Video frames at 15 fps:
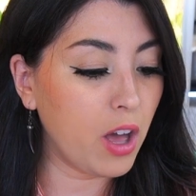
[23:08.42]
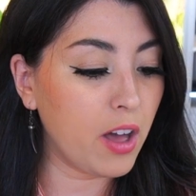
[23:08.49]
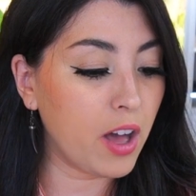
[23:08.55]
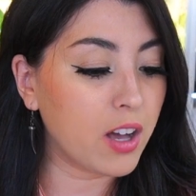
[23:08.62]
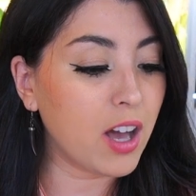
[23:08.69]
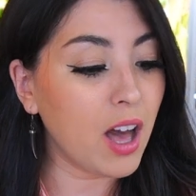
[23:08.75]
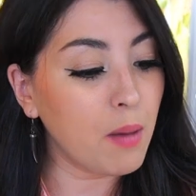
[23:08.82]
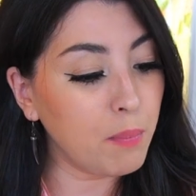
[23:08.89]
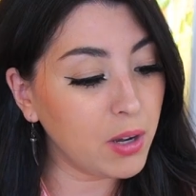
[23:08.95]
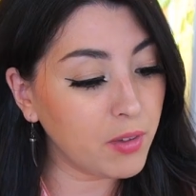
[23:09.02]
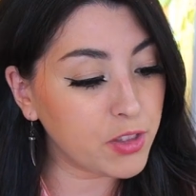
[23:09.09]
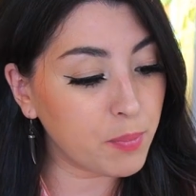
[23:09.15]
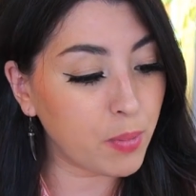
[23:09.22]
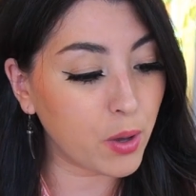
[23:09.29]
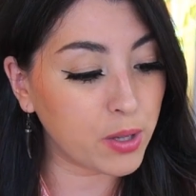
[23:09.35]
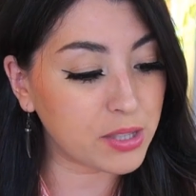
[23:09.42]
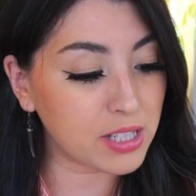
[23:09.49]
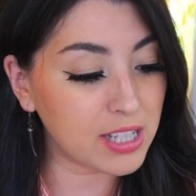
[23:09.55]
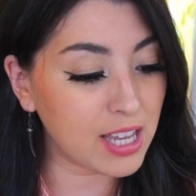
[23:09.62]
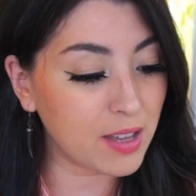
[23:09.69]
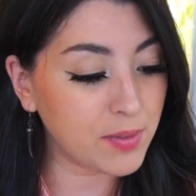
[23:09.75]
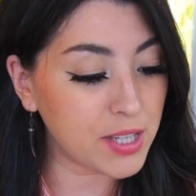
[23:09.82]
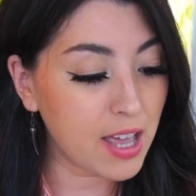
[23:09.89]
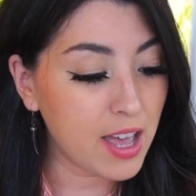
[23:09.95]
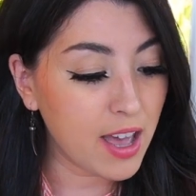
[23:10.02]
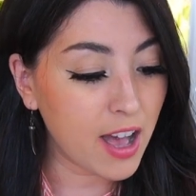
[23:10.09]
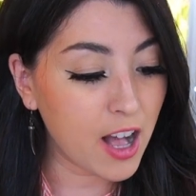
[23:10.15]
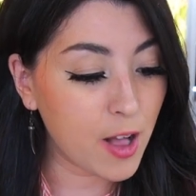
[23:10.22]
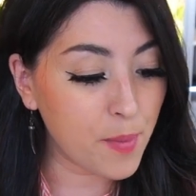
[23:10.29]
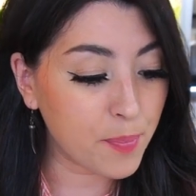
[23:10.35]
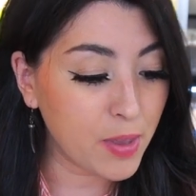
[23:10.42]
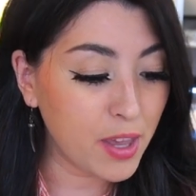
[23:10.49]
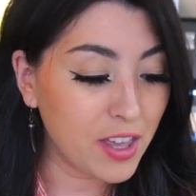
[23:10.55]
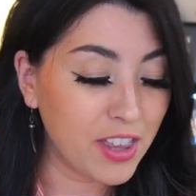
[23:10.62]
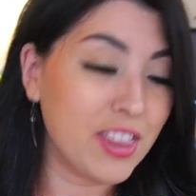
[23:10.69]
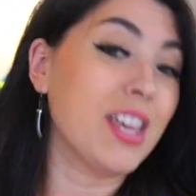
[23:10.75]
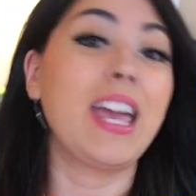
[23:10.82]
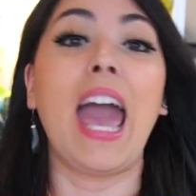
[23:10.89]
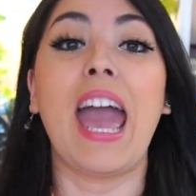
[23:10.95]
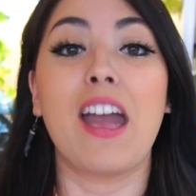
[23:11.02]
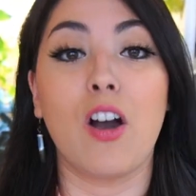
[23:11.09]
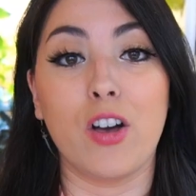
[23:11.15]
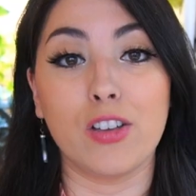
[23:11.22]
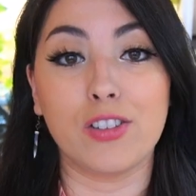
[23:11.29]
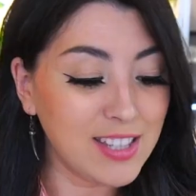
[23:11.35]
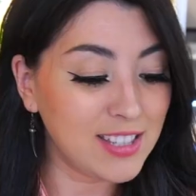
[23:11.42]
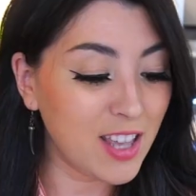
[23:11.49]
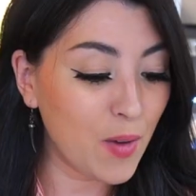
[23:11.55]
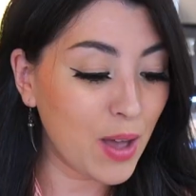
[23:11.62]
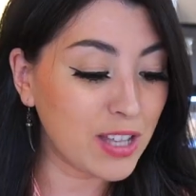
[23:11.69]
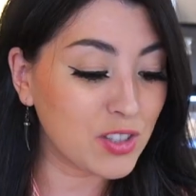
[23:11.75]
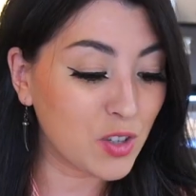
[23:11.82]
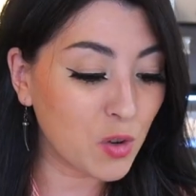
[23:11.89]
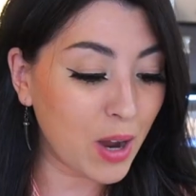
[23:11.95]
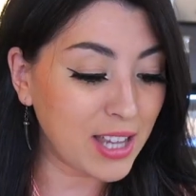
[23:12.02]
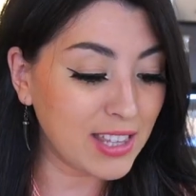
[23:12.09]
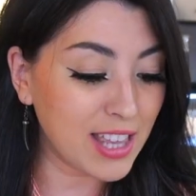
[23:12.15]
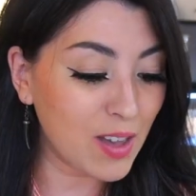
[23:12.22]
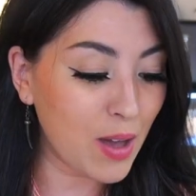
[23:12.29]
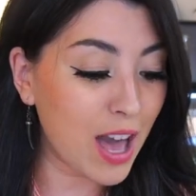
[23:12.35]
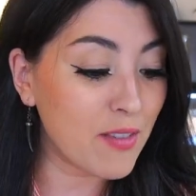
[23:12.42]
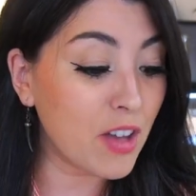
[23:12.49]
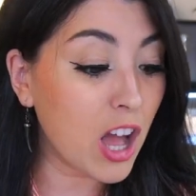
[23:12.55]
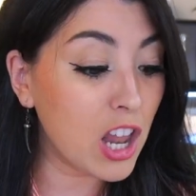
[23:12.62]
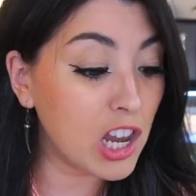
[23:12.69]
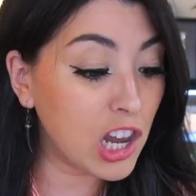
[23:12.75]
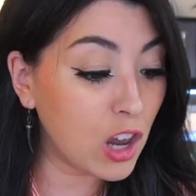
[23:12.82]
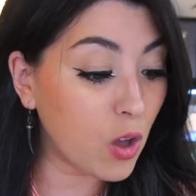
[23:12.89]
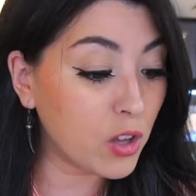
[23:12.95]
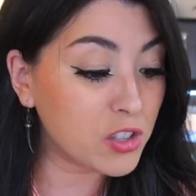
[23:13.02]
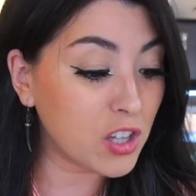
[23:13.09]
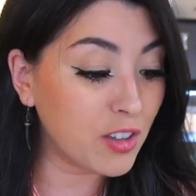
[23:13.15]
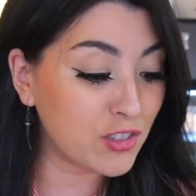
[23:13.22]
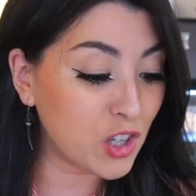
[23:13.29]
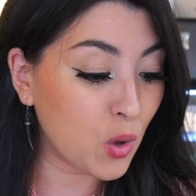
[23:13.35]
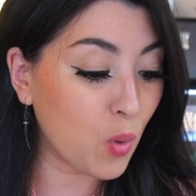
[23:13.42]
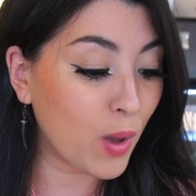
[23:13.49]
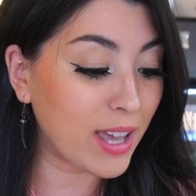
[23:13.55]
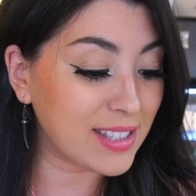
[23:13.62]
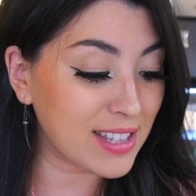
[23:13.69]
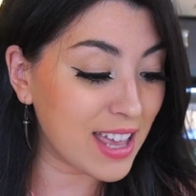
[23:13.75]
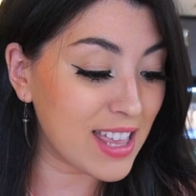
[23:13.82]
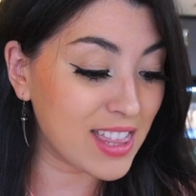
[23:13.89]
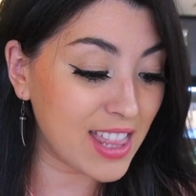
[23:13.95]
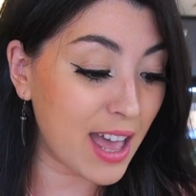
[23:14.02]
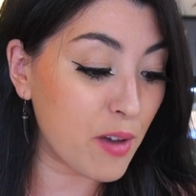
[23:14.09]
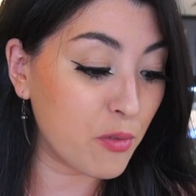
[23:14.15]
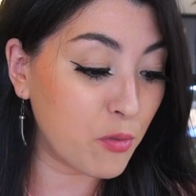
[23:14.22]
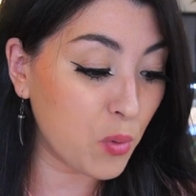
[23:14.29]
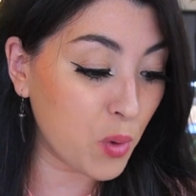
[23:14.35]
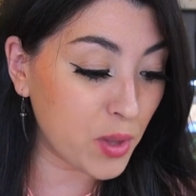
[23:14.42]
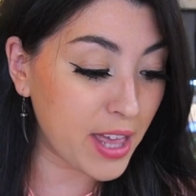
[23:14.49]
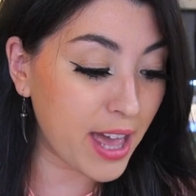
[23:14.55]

a couple of the positives, the chaos. So it's great that you have a lot of toys in there for